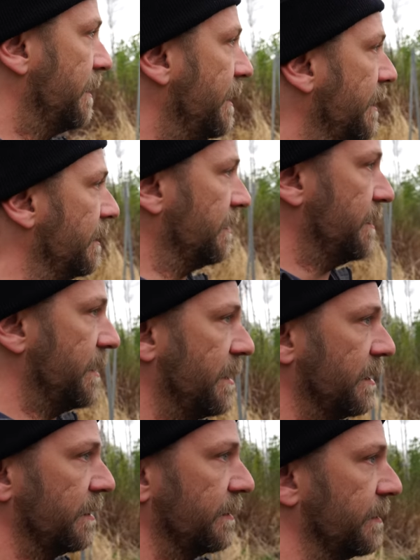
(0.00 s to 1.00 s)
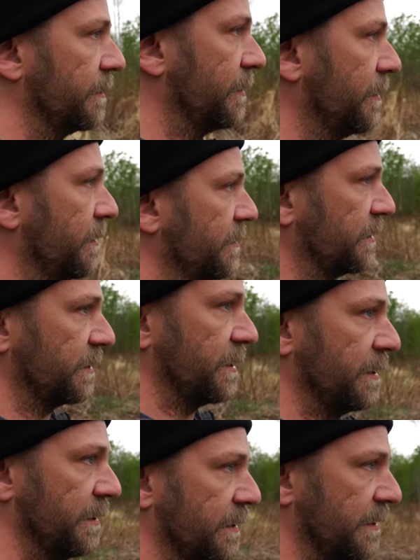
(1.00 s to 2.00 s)
And uh,
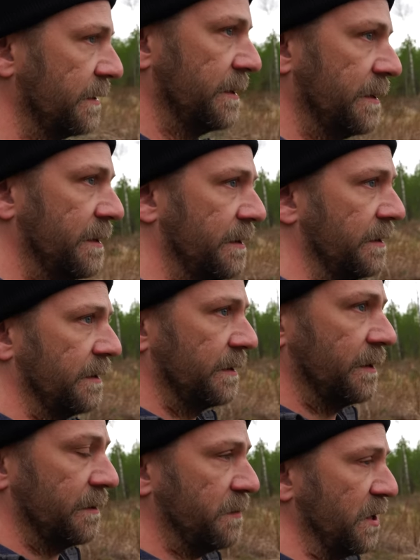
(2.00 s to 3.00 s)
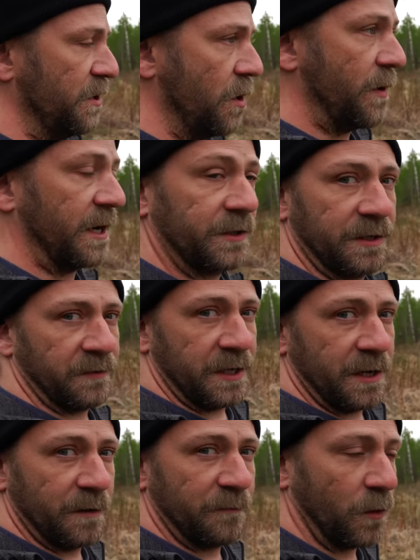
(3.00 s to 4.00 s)
there's been no
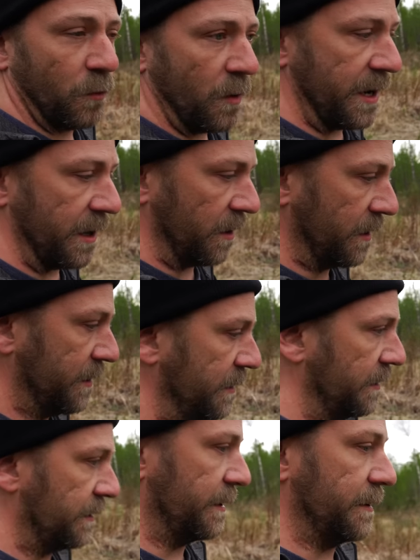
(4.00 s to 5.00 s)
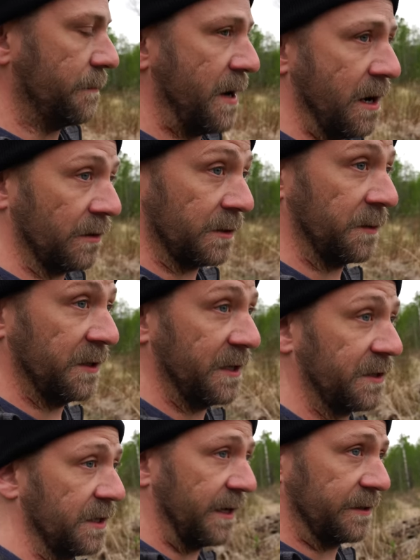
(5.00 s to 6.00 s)
activity here for a while. The power's been
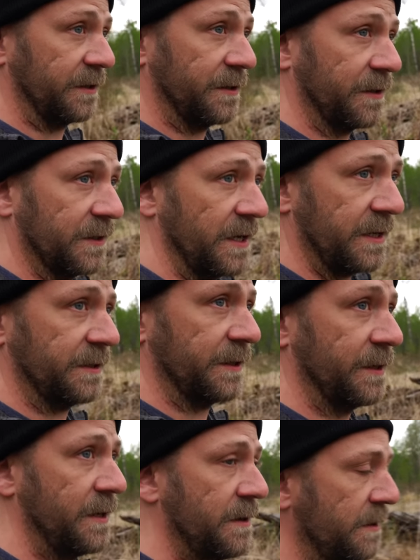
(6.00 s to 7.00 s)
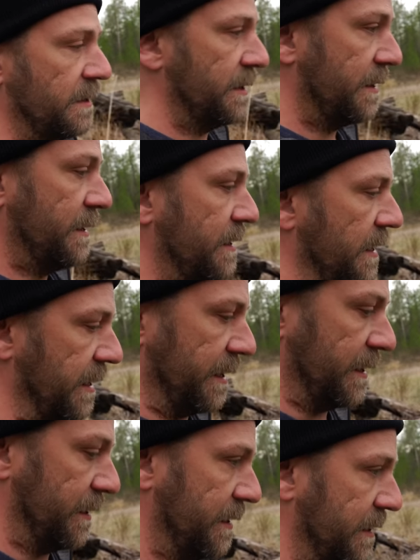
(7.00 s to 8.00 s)
disconnected to the site.
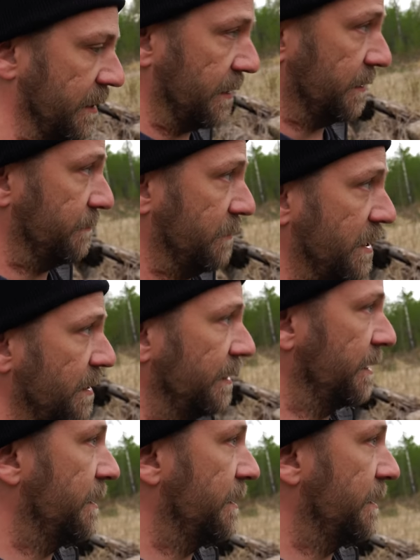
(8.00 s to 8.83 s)
And uh, yeah.